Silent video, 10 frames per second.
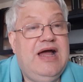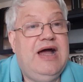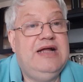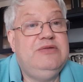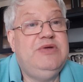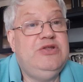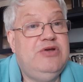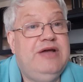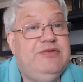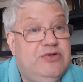And when you
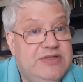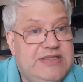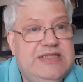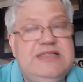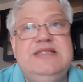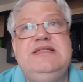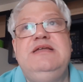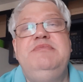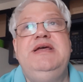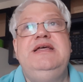have consistency, it
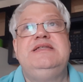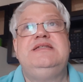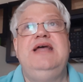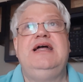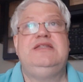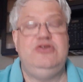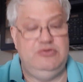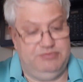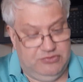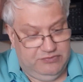means that you
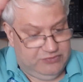prove